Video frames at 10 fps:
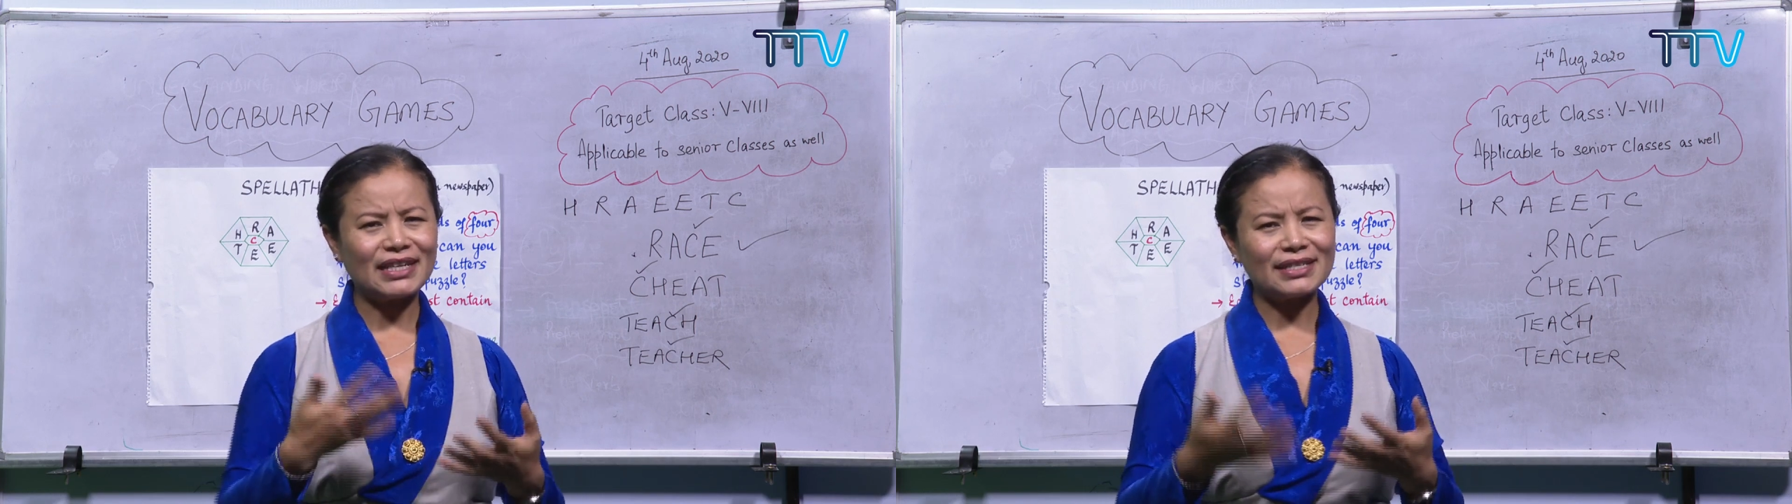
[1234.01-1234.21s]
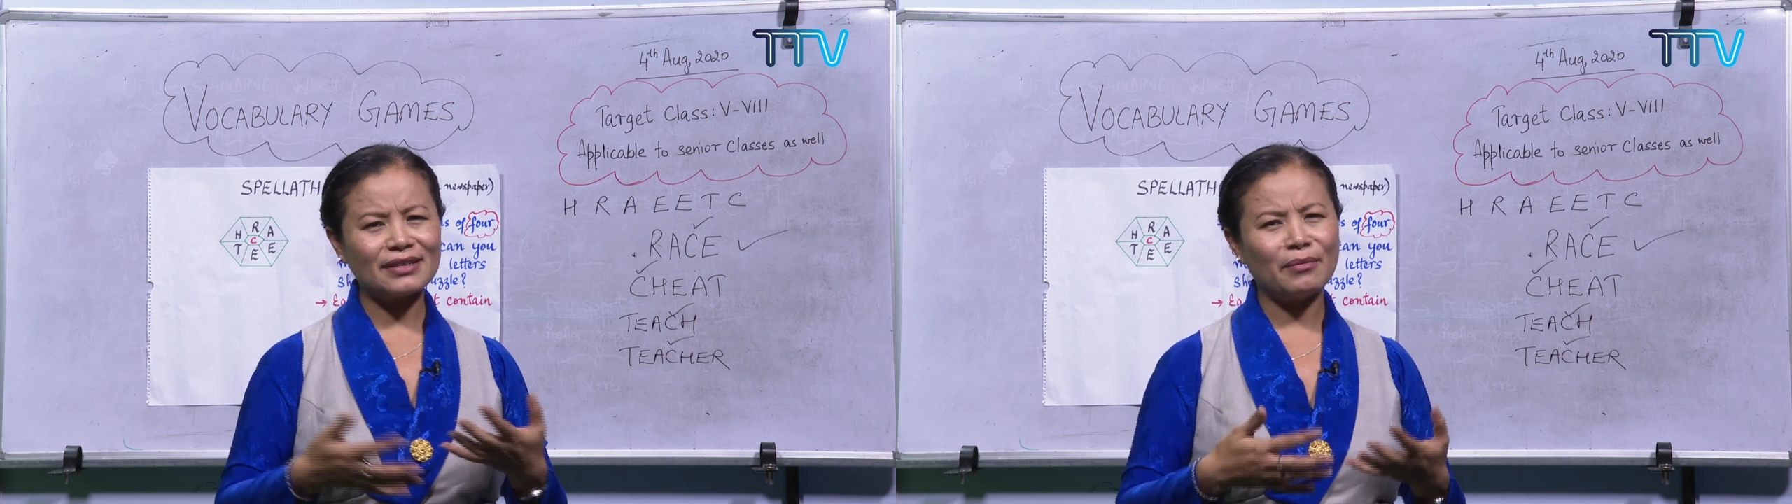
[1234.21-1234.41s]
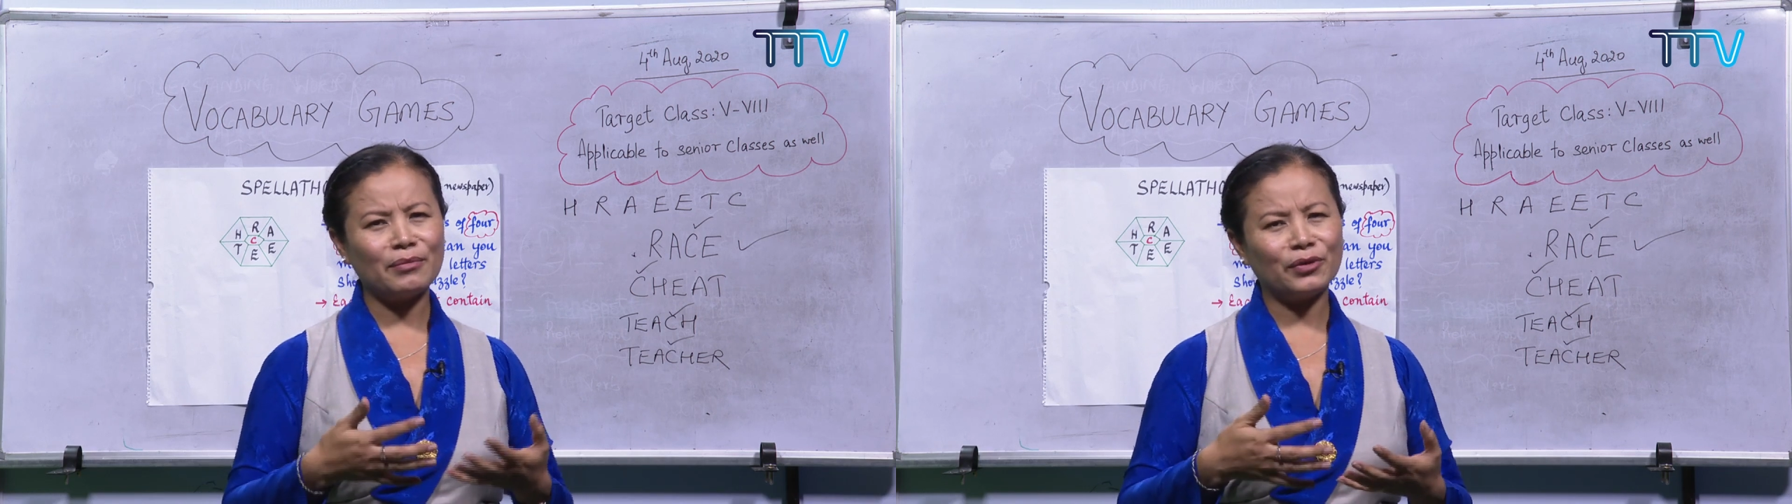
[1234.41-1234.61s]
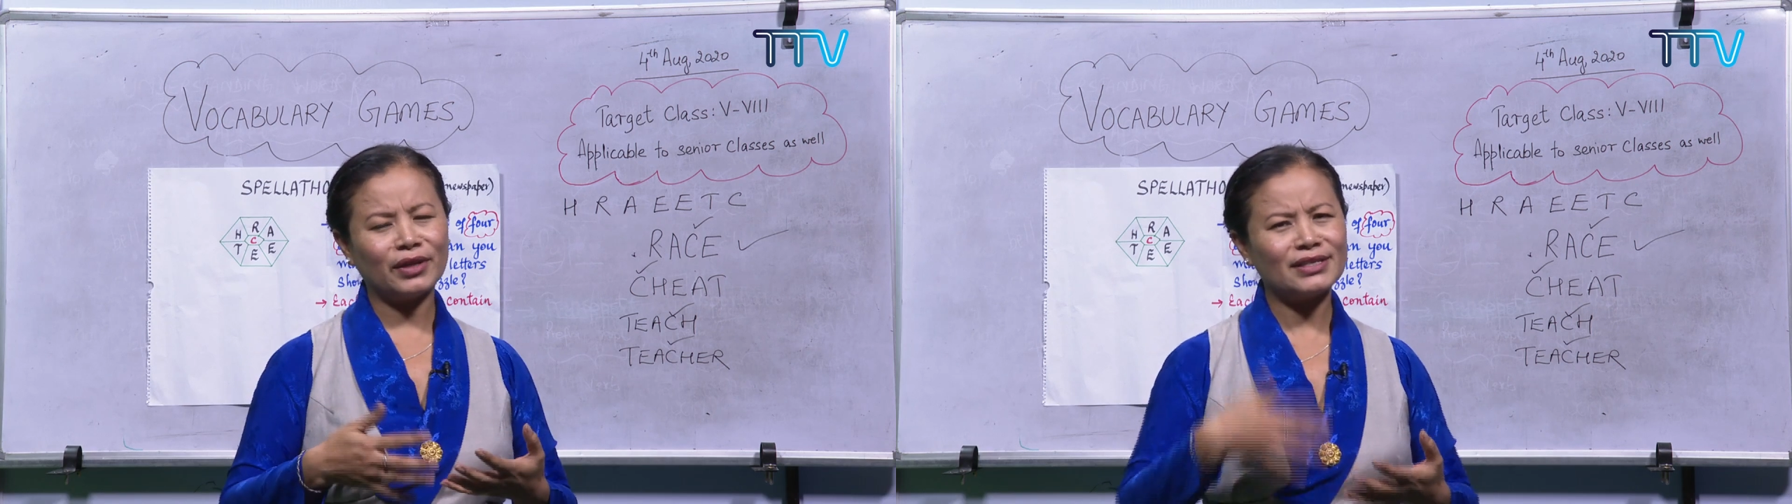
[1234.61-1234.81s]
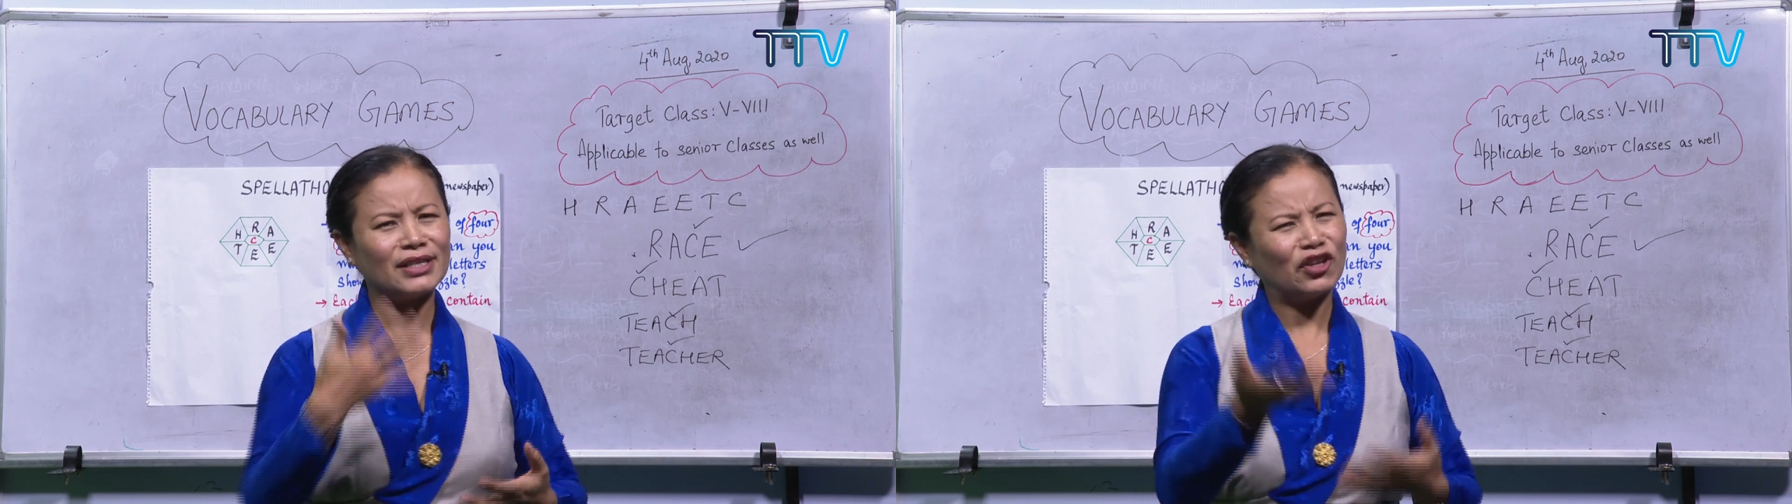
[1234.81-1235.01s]
some you
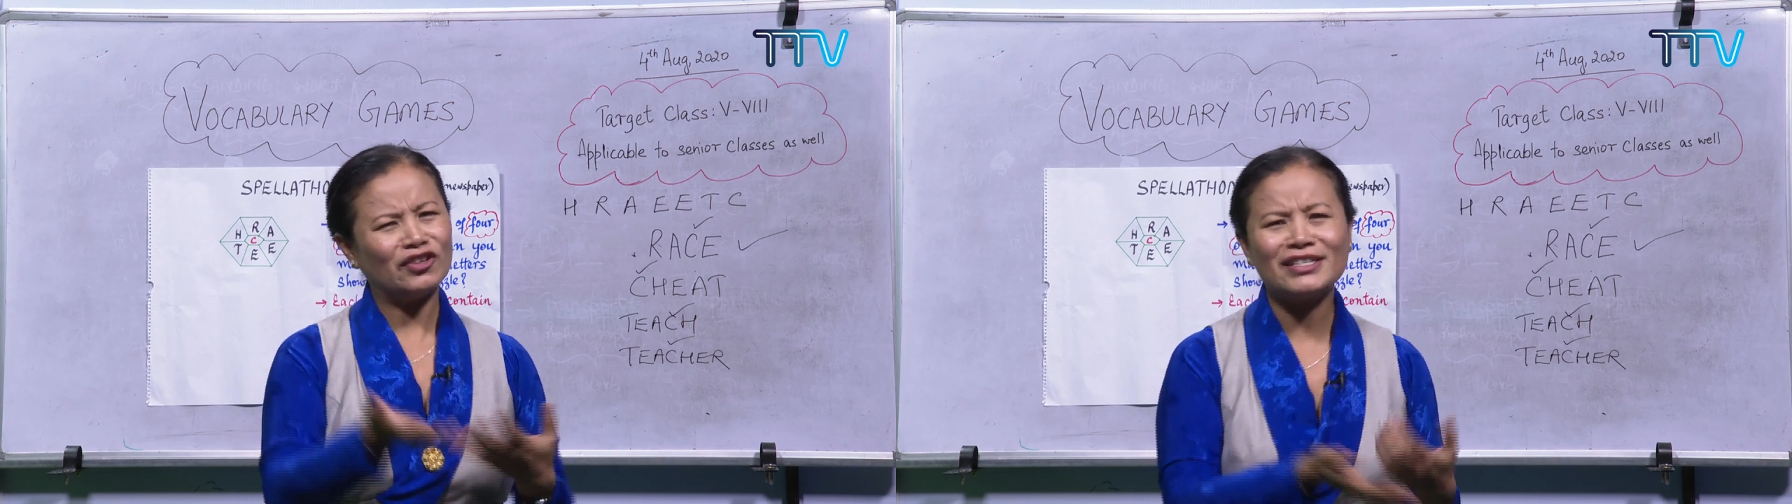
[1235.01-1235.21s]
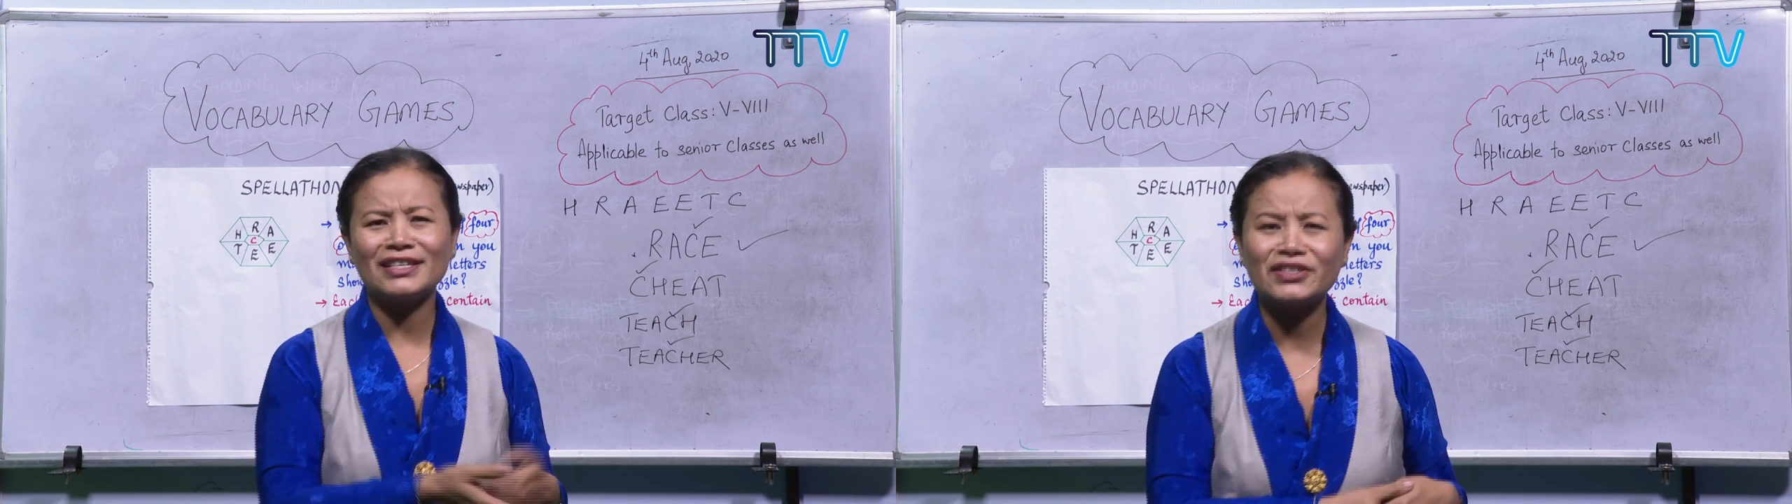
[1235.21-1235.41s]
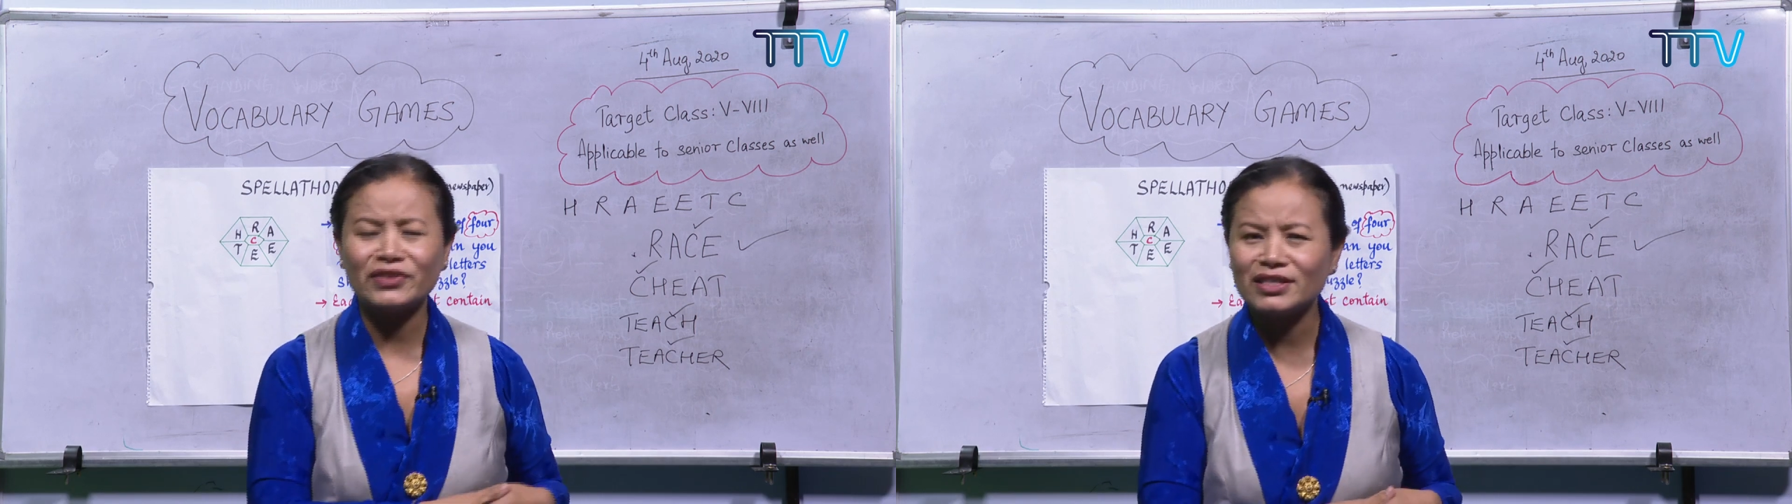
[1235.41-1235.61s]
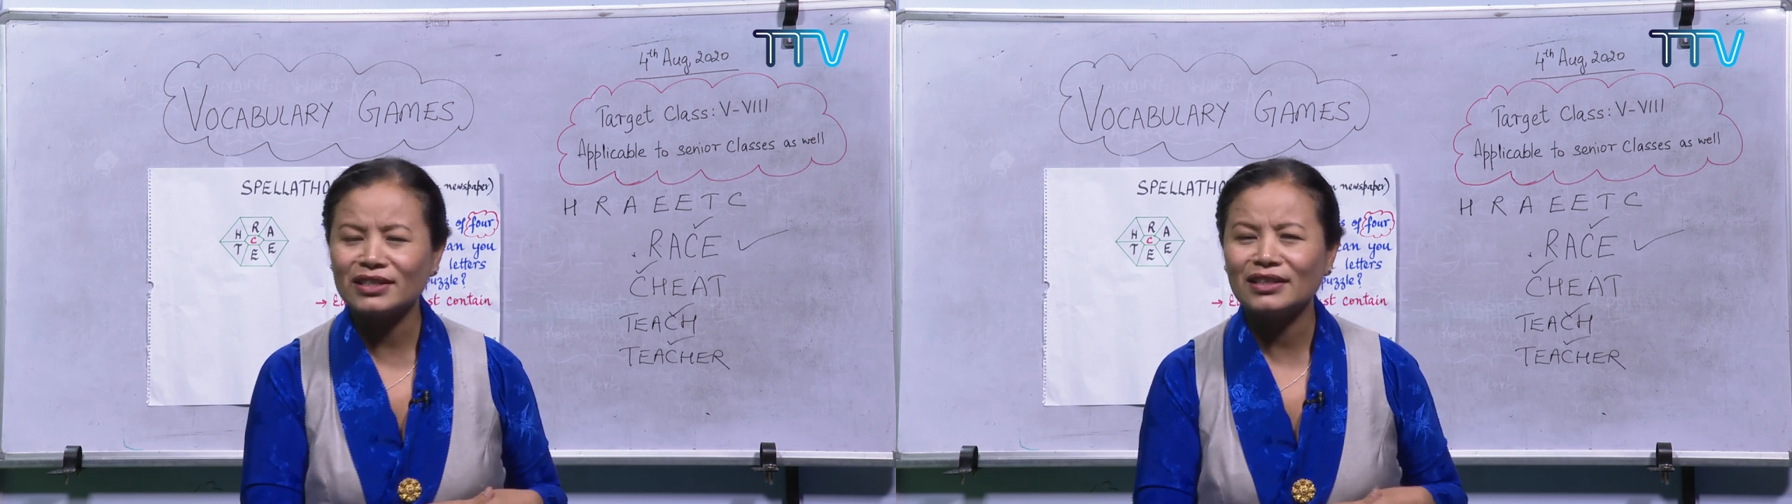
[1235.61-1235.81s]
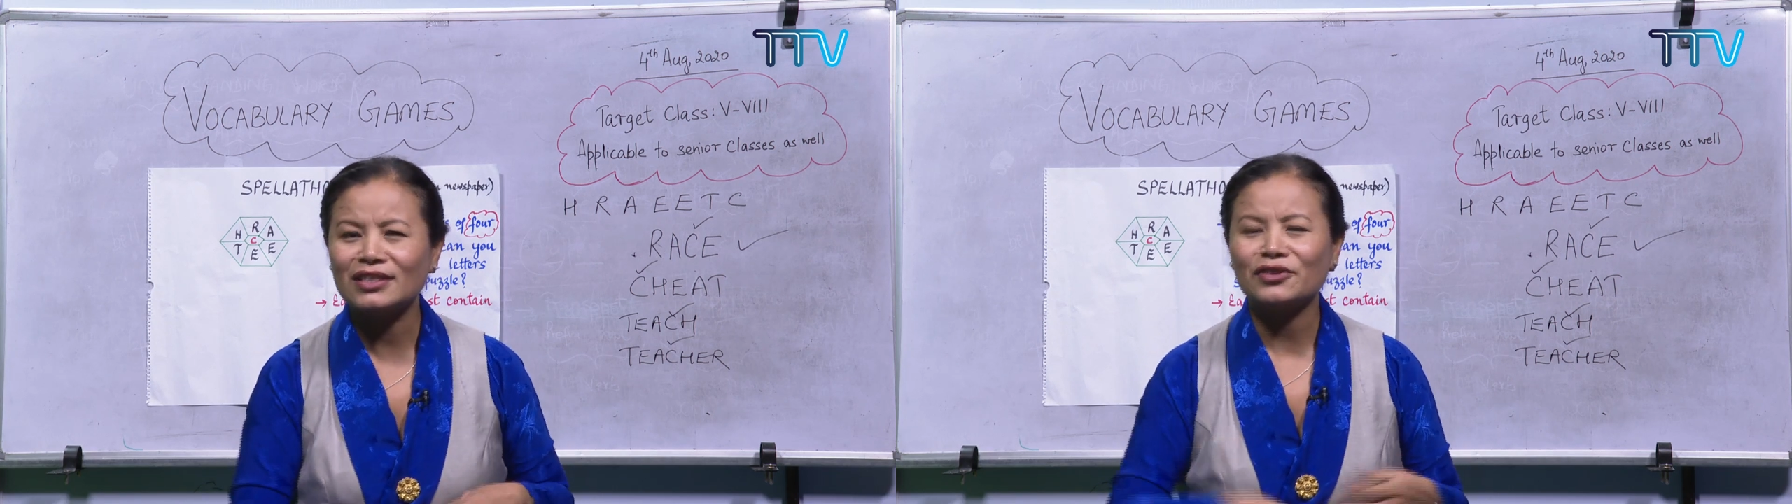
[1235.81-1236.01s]
can say nonsense riddles